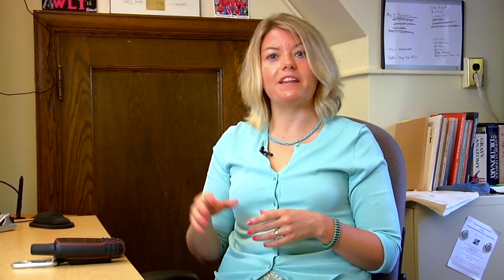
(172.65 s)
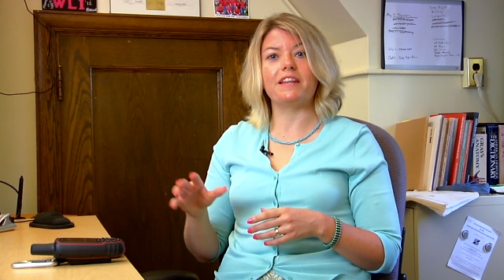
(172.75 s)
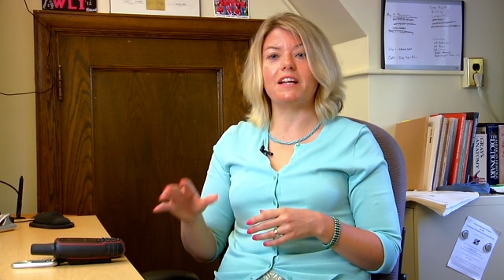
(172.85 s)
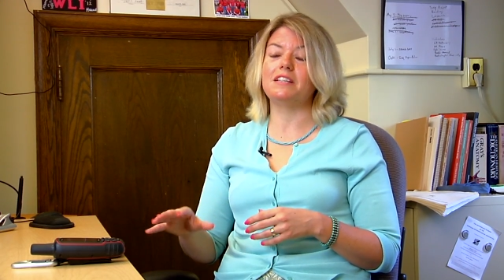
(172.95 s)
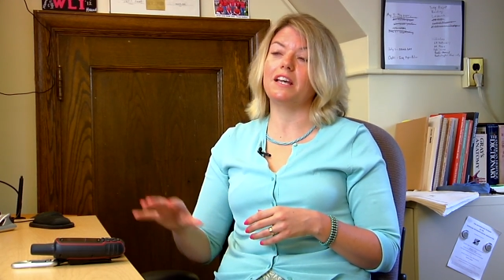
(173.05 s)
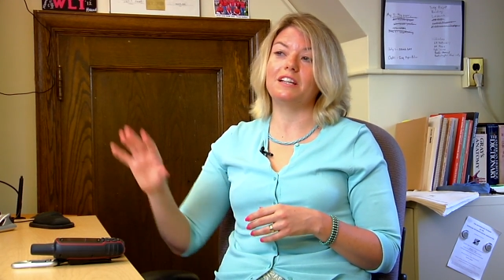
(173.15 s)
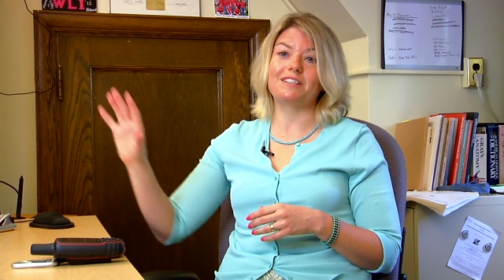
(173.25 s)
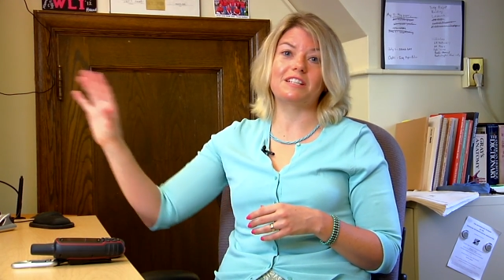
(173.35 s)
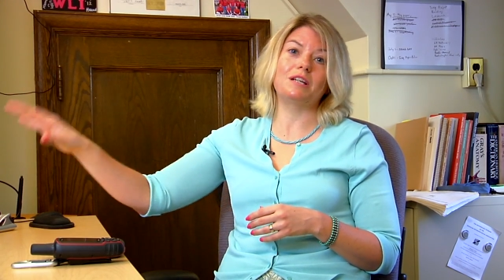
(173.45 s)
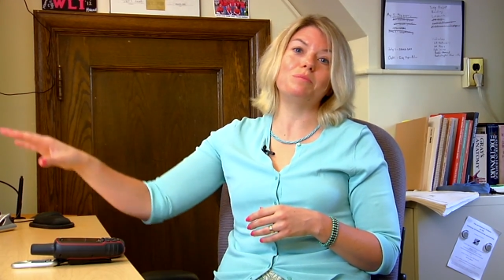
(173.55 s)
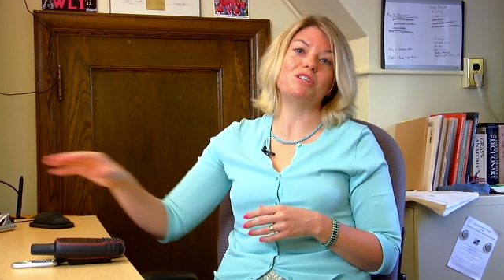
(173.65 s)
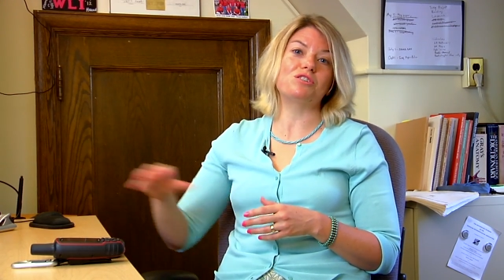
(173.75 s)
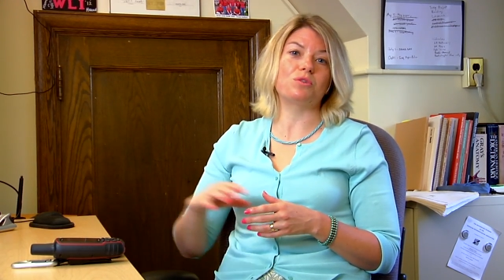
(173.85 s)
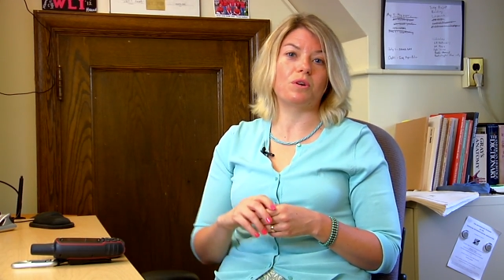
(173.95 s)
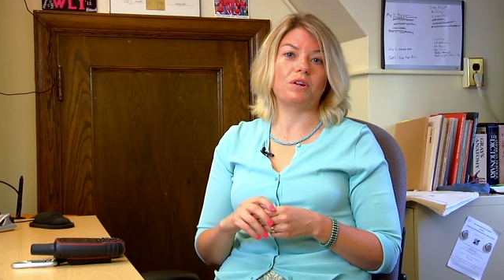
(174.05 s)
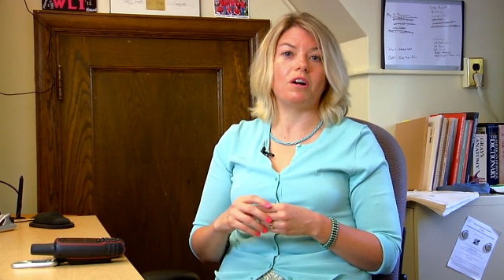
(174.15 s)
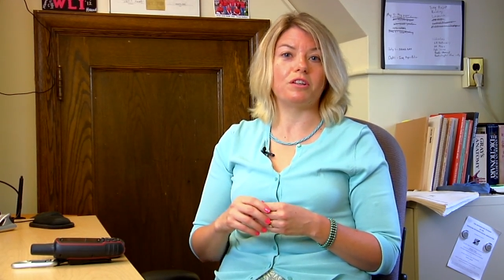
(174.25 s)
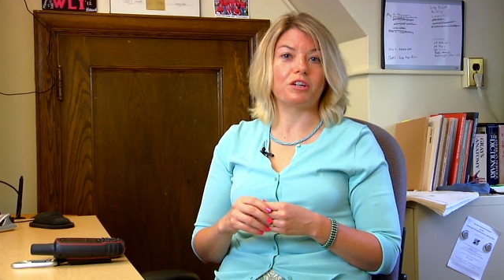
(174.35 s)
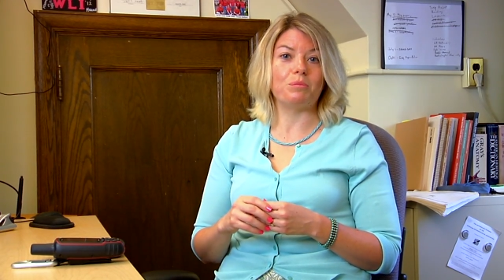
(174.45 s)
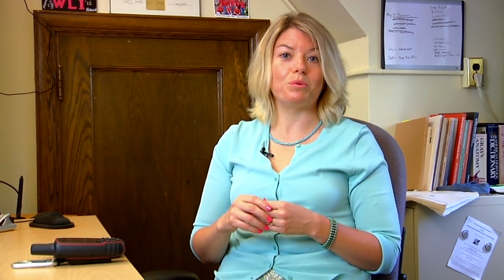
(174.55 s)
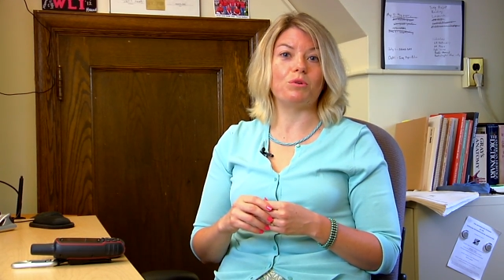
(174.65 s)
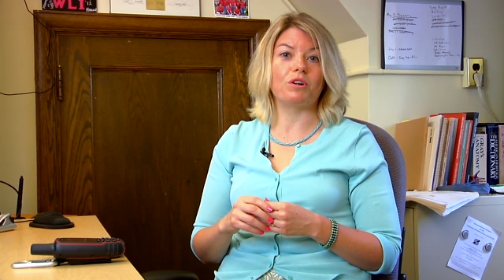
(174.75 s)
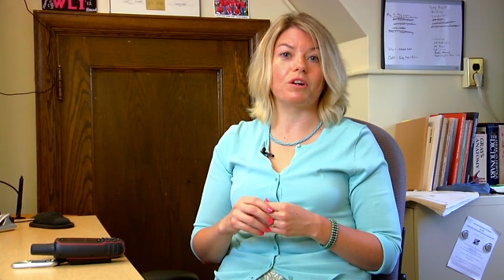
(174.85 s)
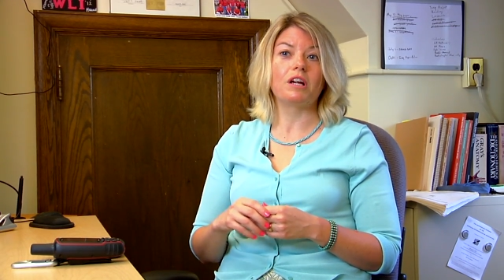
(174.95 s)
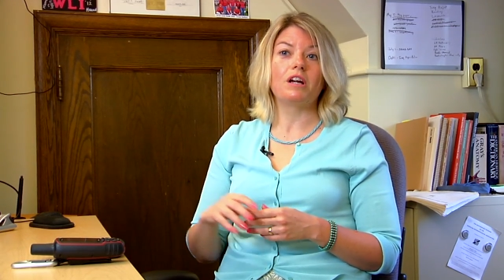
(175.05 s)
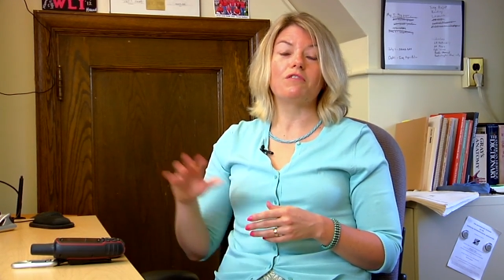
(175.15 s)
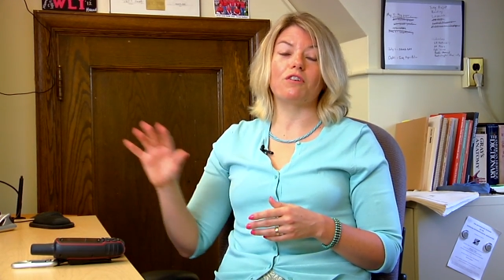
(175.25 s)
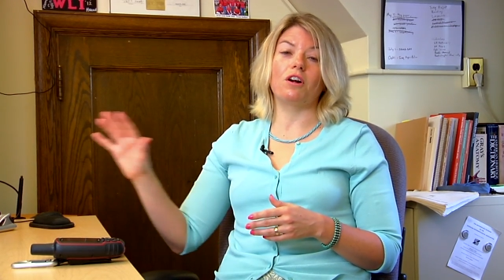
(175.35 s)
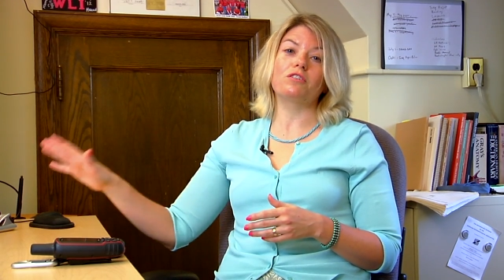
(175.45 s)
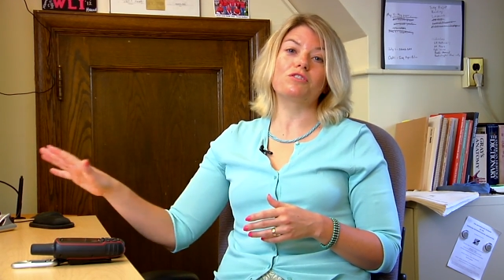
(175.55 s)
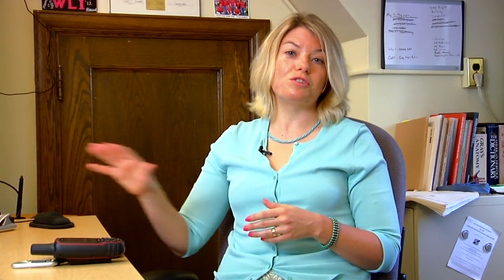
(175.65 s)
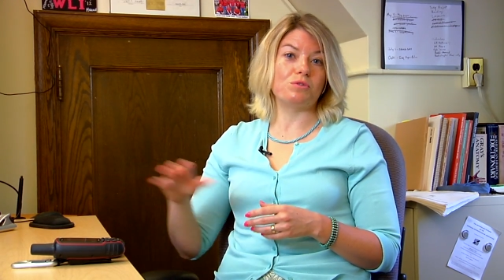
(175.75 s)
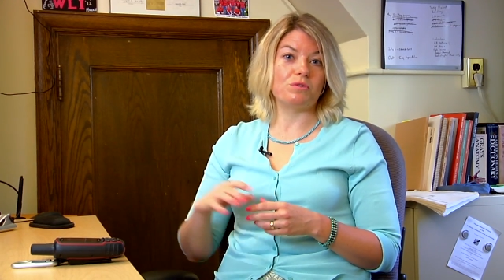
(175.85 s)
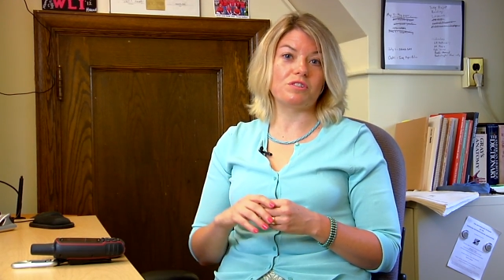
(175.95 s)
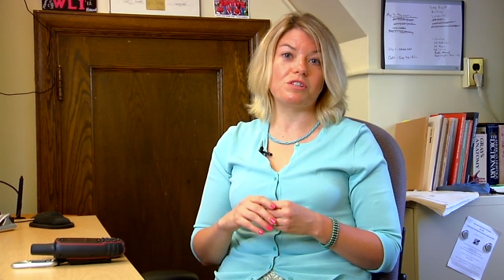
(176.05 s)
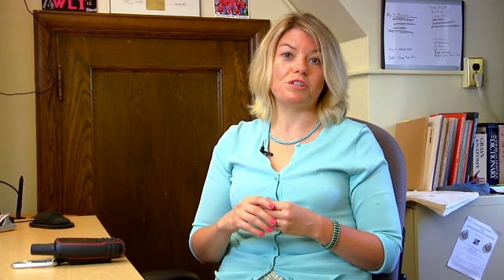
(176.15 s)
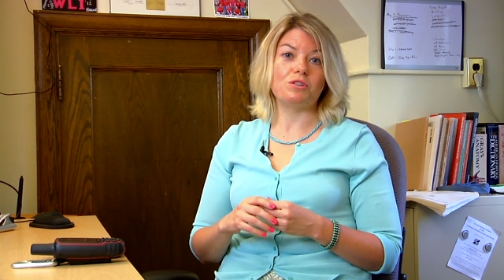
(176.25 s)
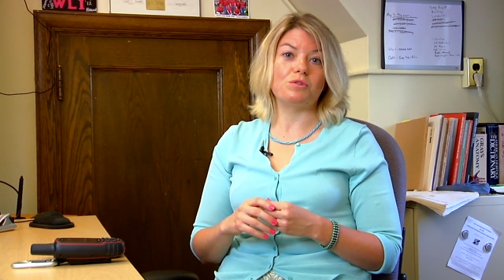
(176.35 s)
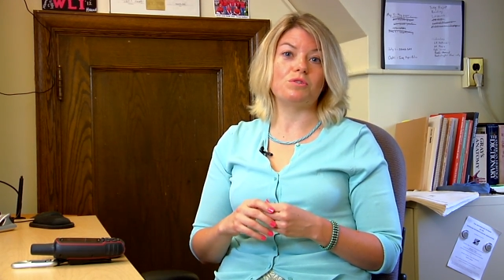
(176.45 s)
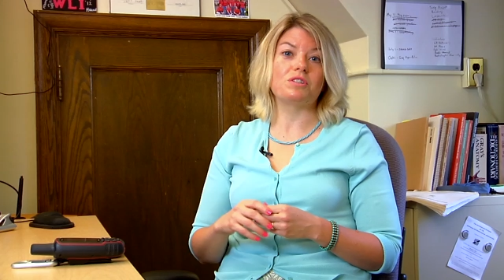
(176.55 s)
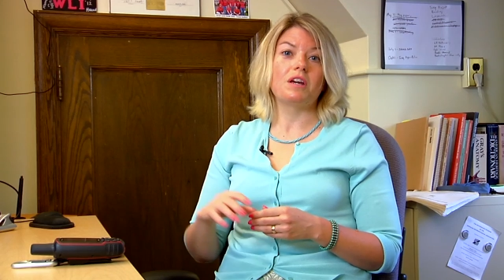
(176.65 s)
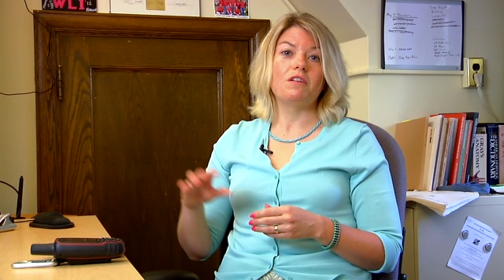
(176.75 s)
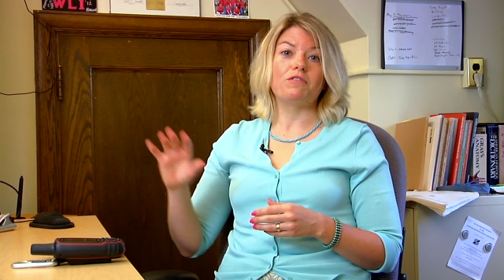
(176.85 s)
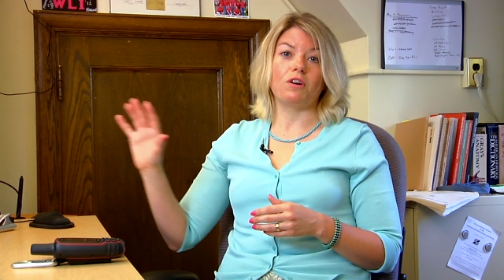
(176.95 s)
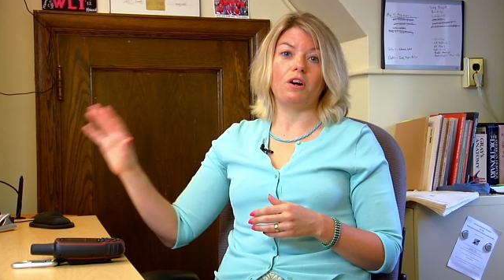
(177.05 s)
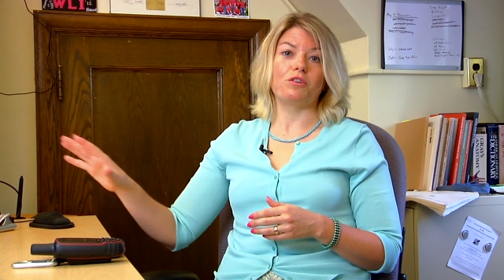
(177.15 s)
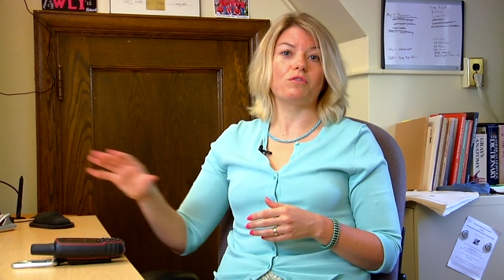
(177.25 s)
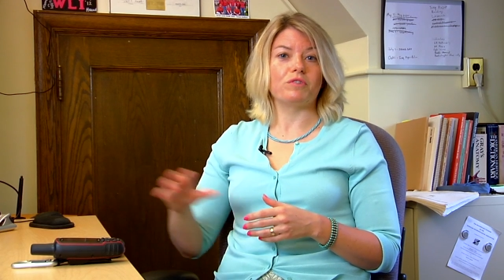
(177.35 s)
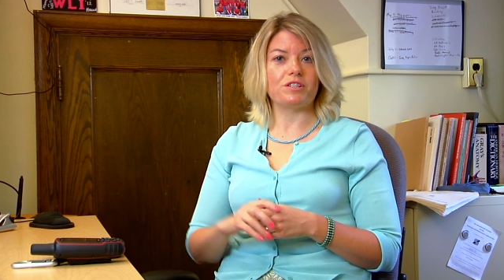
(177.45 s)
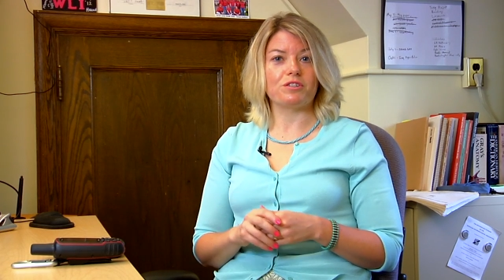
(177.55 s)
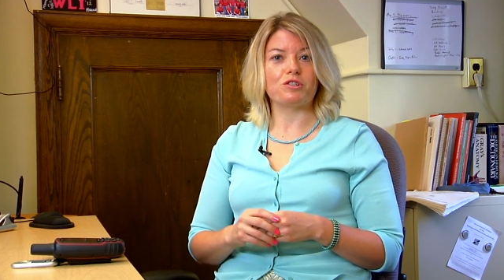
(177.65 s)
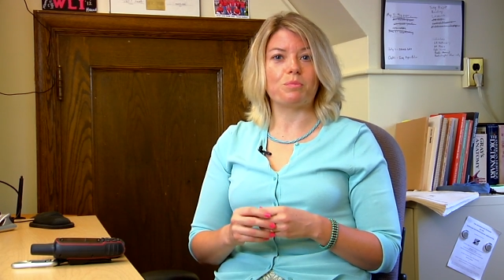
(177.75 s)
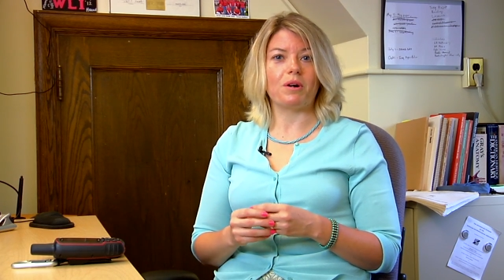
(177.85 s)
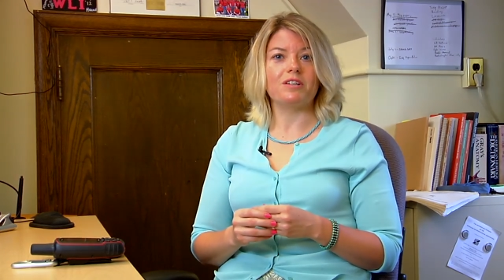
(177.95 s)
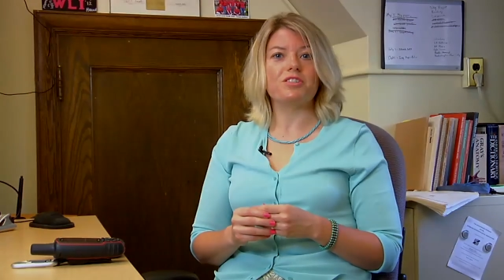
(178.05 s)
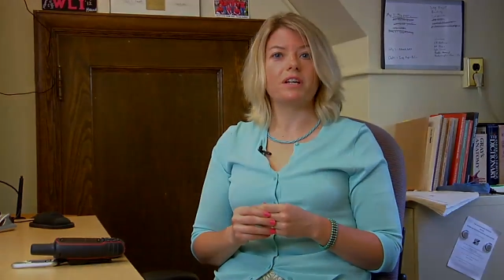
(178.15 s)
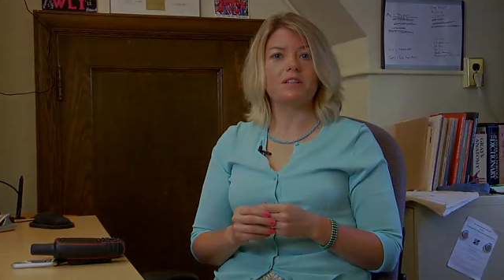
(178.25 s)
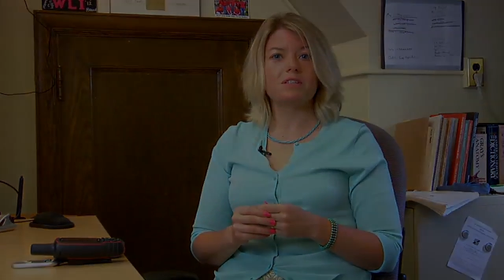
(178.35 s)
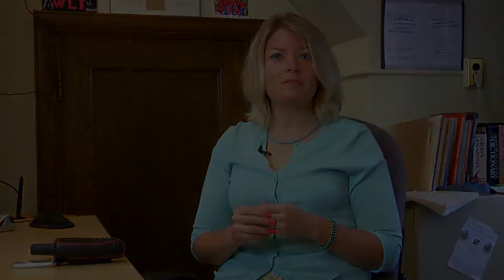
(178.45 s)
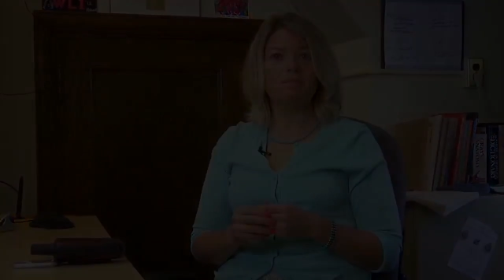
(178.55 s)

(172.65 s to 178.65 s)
and that data is going to be stored on the computer for other students to use for other research projects.